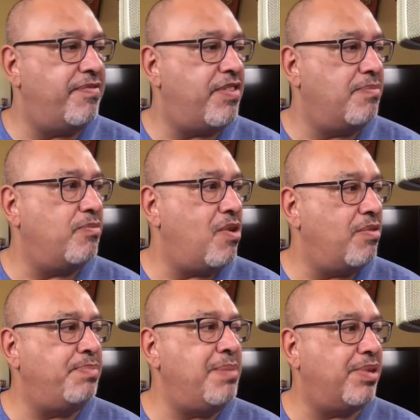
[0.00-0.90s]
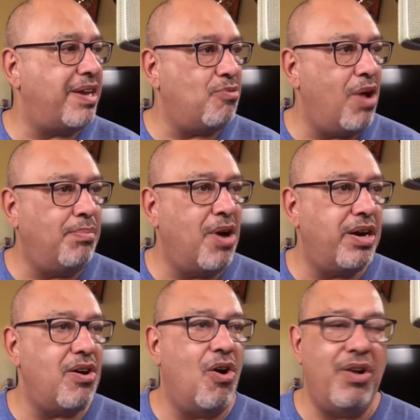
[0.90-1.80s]
from people at Walmart
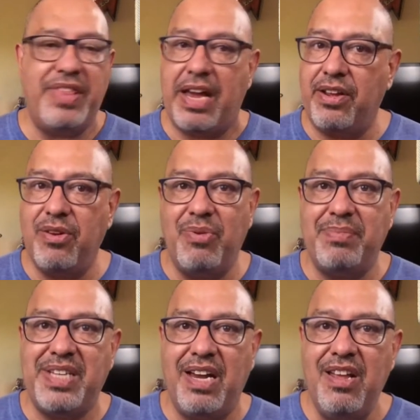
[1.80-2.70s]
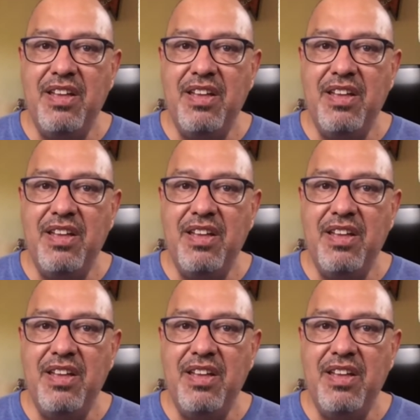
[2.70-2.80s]
or that other website